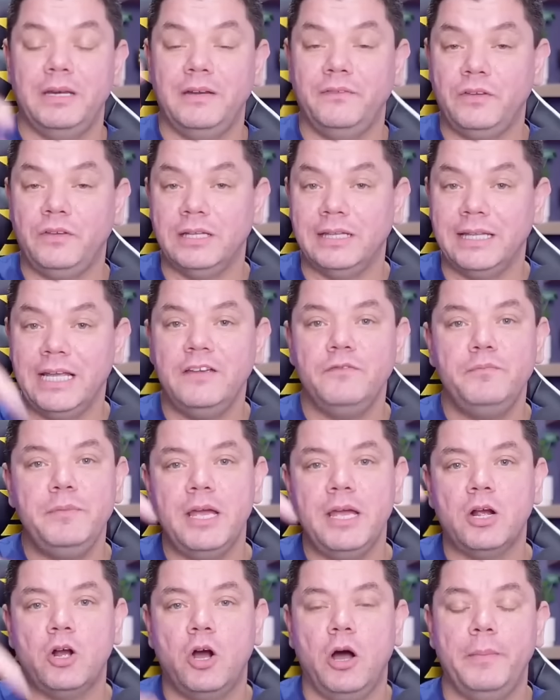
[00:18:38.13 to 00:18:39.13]
And if you leave
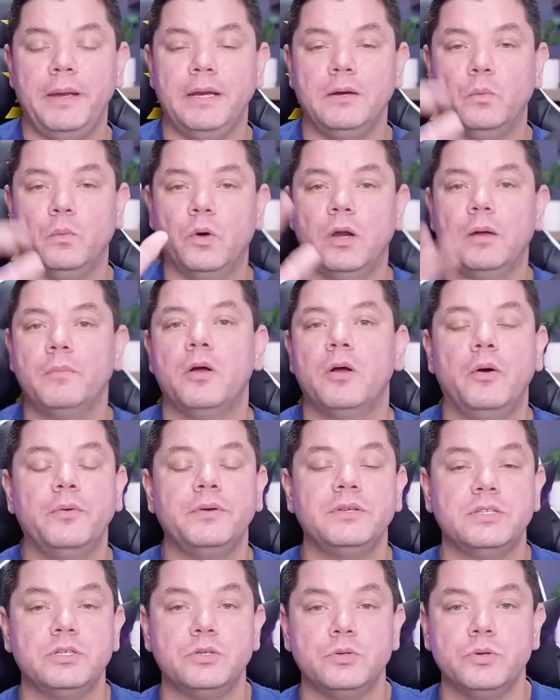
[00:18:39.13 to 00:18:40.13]
me a comment, what I'm
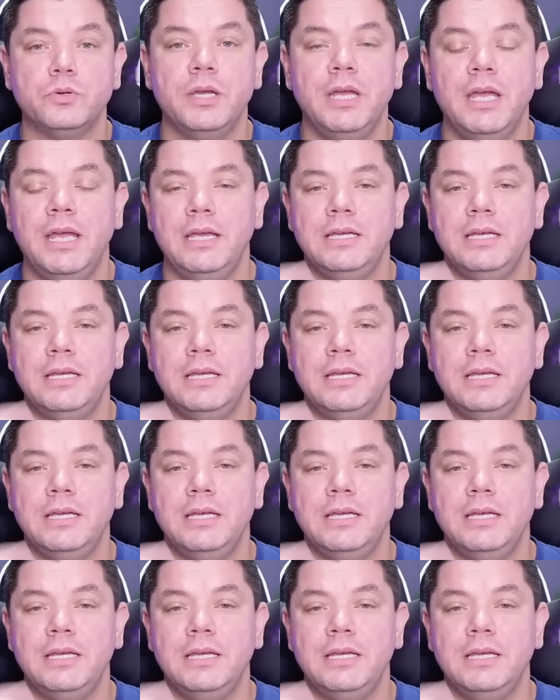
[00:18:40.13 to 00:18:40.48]
going to do